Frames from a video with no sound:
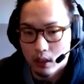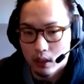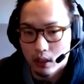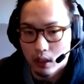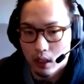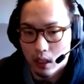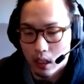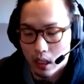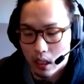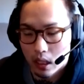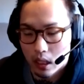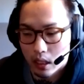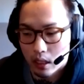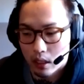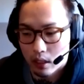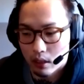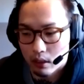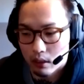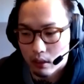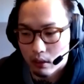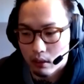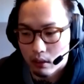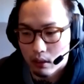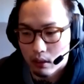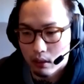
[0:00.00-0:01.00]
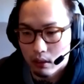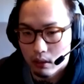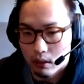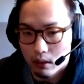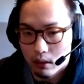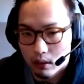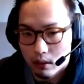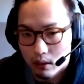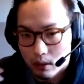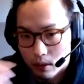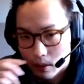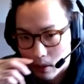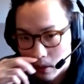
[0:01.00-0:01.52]
Oh uh, my
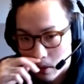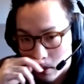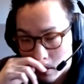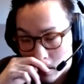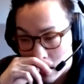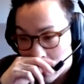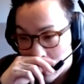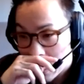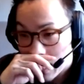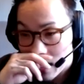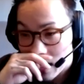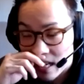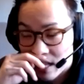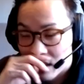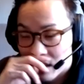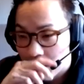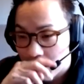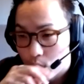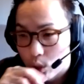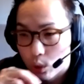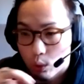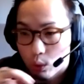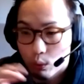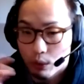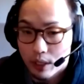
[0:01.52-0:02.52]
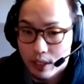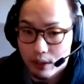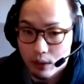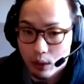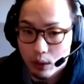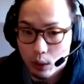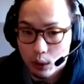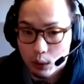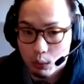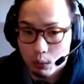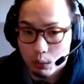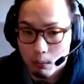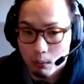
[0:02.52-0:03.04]
god. Yeah, and three of
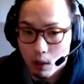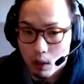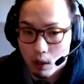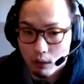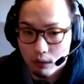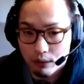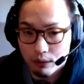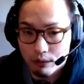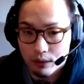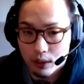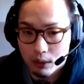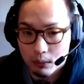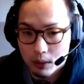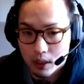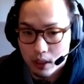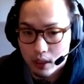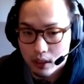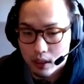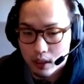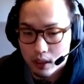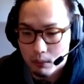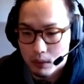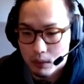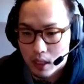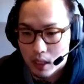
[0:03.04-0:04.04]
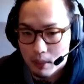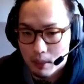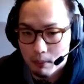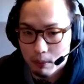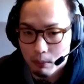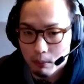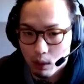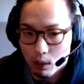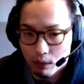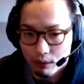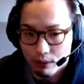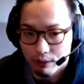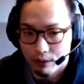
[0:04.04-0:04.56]
those were Marvel films at the same time, and
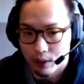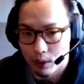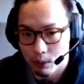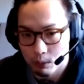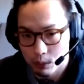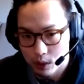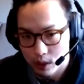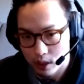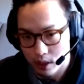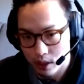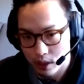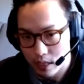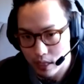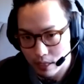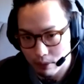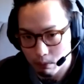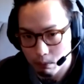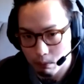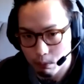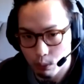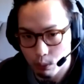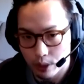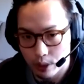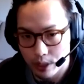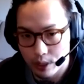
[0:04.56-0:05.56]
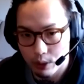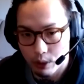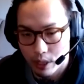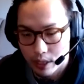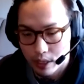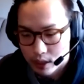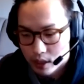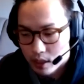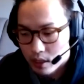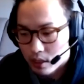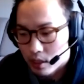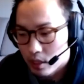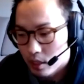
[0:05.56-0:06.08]
Marvel films can get pretty
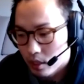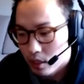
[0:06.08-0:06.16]
crazy.